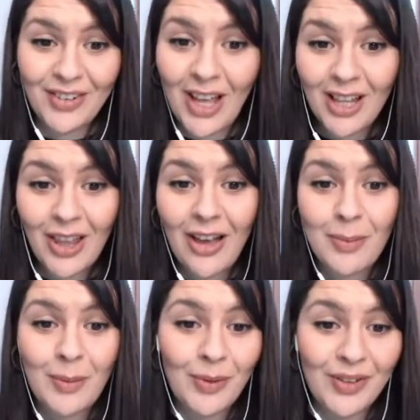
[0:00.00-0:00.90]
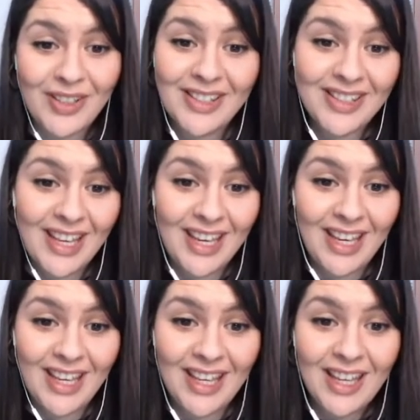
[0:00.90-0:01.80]
Not a lot of people can
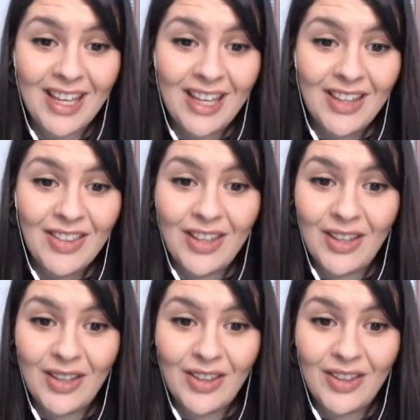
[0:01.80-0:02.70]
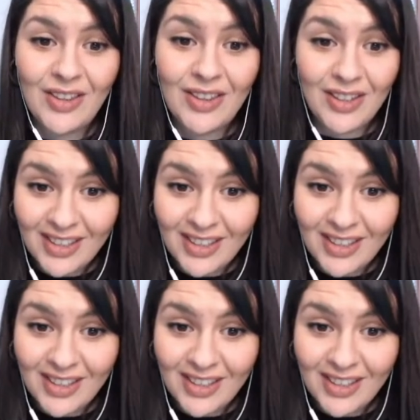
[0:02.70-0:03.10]
say about that, work.